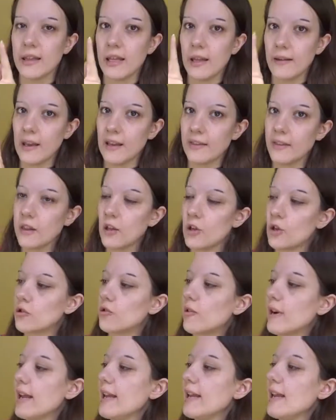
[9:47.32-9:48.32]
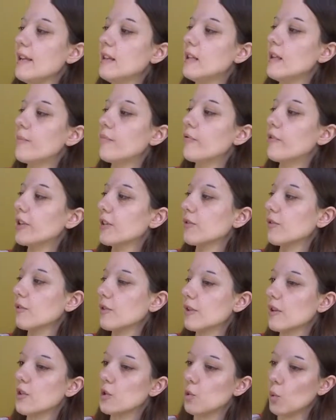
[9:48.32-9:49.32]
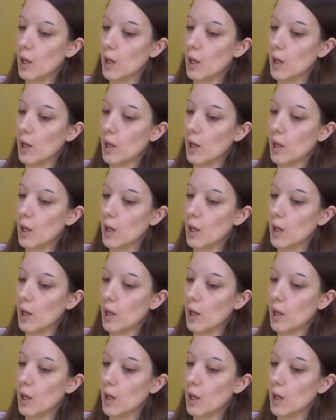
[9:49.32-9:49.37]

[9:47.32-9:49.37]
and they kept the grey in the bristles as